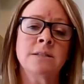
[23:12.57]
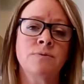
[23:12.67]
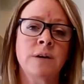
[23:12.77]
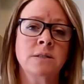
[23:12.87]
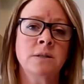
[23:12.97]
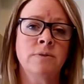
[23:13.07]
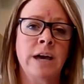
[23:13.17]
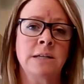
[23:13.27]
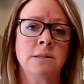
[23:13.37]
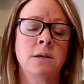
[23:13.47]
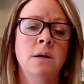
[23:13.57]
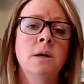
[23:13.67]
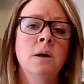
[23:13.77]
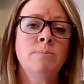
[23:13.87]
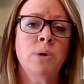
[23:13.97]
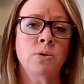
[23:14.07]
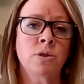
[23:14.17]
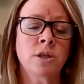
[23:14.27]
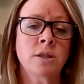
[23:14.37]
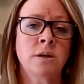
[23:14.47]
as effective as
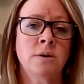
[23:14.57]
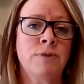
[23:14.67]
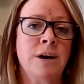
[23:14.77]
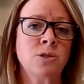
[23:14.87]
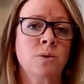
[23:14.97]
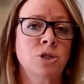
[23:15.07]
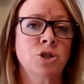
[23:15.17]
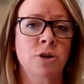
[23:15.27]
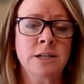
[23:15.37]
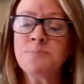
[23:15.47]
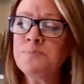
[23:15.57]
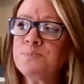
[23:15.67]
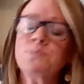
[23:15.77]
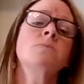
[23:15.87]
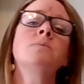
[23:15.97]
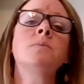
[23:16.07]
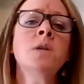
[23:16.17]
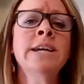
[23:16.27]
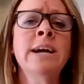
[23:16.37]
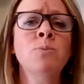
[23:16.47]
both the Pfizer and Moderna.
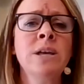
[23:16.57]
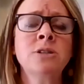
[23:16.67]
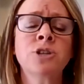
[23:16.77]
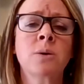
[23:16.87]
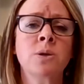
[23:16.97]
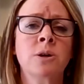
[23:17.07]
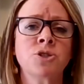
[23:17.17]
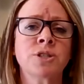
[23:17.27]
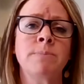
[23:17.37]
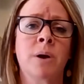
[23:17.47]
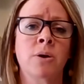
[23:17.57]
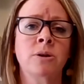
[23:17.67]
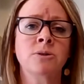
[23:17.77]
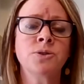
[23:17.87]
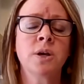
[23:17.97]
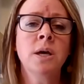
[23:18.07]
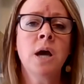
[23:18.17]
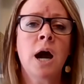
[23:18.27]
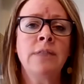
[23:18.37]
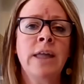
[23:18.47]
Again, we can check with our state partners
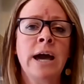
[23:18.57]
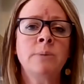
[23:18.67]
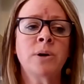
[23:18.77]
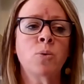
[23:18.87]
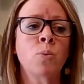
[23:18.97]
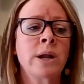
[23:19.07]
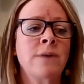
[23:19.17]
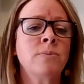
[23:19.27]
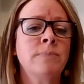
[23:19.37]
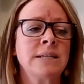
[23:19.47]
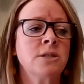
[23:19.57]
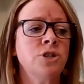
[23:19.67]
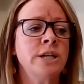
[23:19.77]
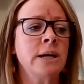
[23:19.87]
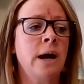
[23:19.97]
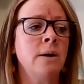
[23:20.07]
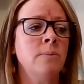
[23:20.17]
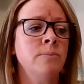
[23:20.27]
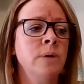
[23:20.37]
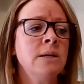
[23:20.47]
on that, but whatever messaging,
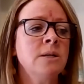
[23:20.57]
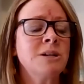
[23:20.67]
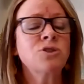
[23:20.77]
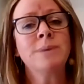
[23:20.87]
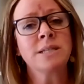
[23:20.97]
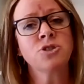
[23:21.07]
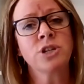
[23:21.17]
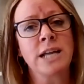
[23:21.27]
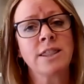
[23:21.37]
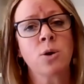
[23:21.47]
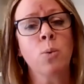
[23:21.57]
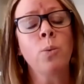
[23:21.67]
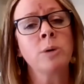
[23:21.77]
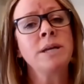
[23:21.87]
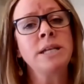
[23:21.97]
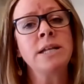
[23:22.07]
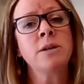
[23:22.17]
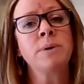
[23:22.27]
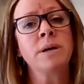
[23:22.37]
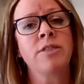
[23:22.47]
special messaging I think will be
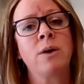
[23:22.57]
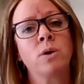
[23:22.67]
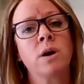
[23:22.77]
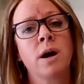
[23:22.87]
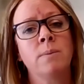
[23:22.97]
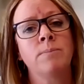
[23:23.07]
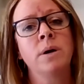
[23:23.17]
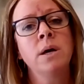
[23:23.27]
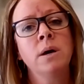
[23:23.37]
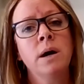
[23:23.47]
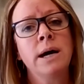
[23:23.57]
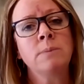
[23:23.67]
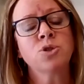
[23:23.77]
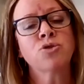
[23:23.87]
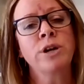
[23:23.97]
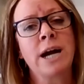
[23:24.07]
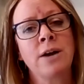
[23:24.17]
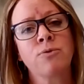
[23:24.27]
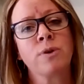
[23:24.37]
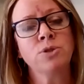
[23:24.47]
needed, but that will come
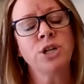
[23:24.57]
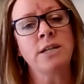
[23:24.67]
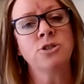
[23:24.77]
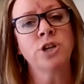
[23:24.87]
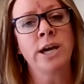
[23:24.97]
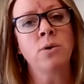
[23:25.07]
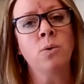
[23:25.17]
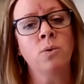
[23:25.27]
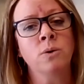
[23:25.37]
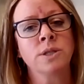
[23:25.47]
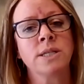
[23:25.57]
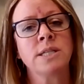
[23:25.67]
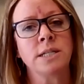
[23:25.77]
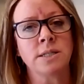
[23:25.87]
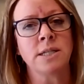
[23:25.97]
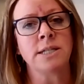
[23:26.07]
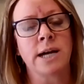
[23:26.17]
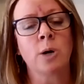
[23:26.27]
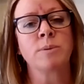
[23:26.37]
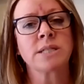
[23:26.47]
straight either from J&J or the
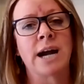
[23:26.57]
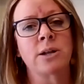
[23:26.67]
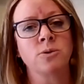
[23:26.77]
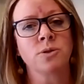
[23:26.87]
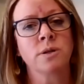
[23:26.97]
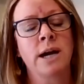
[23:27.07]
CDC to help us guide